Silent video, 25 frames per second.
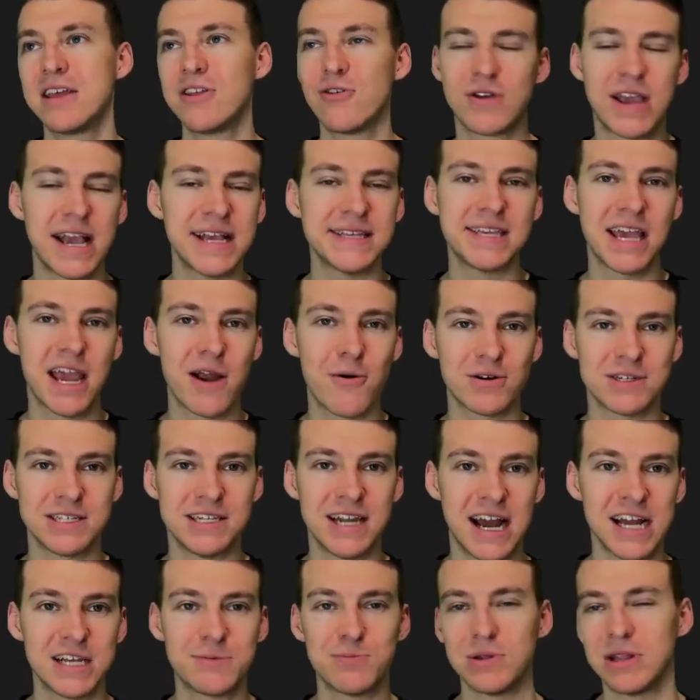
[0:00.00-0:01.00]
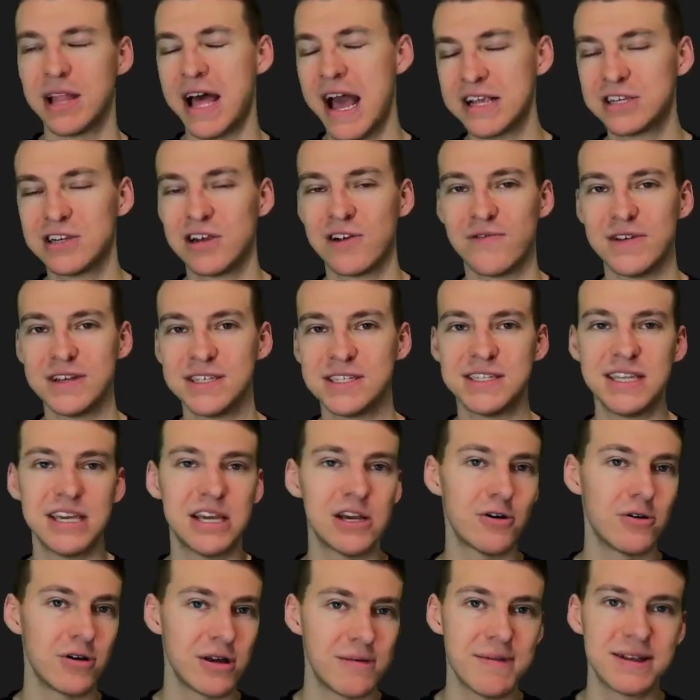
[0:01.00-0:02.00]
Casey Hayward's nice, but last year of his
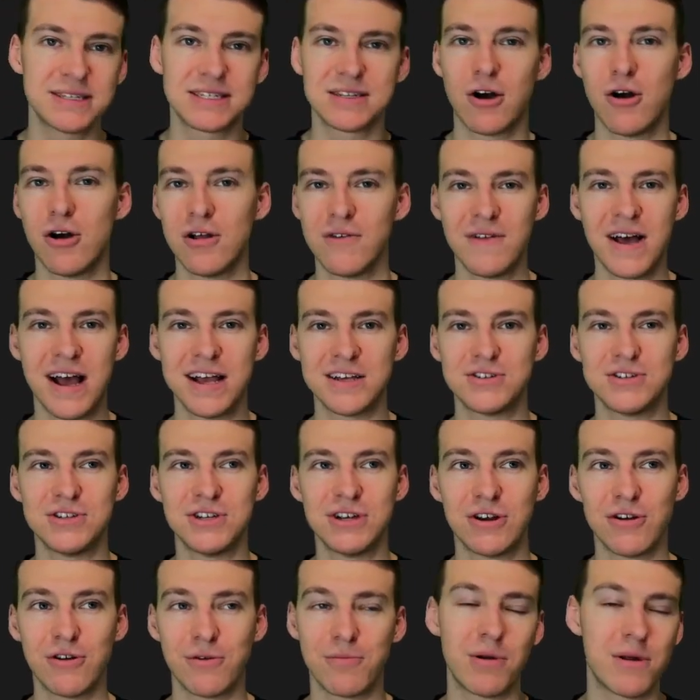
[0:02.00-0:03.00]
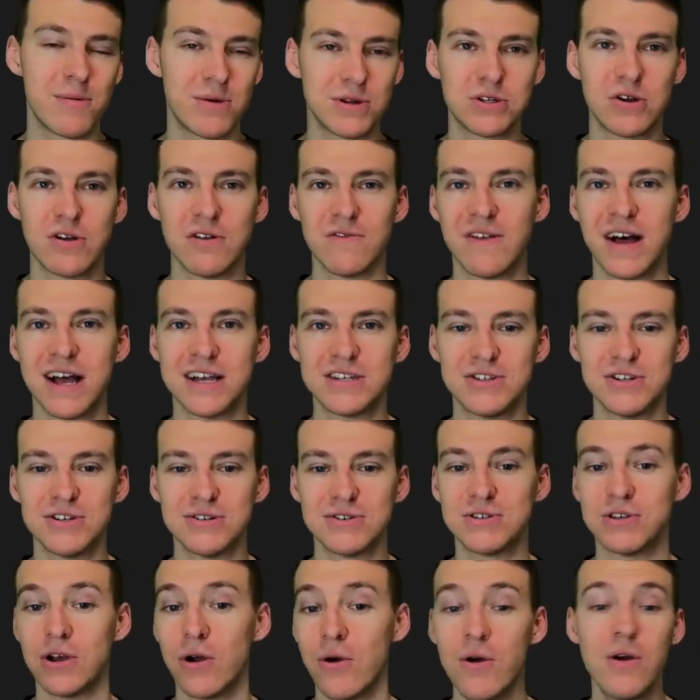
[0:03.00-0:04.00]
deal, he missed all of last year, or pretty much all of last year,
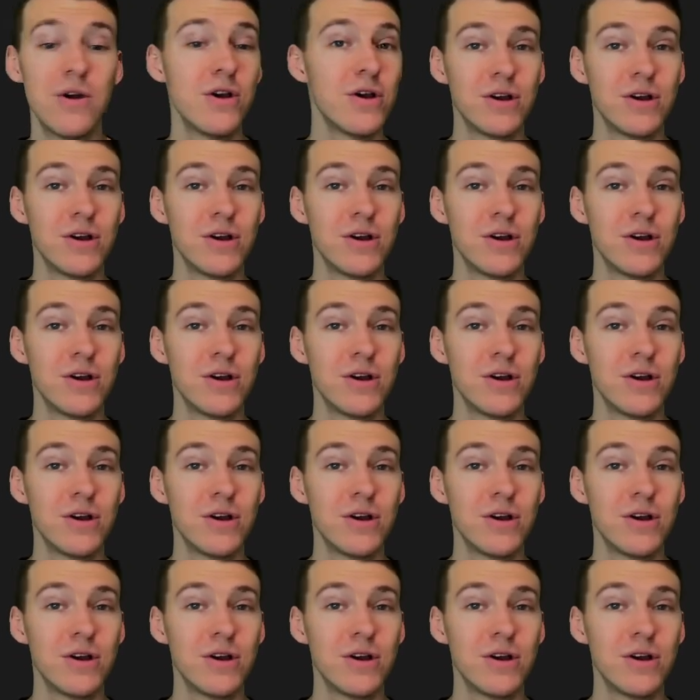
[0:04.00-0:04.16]
so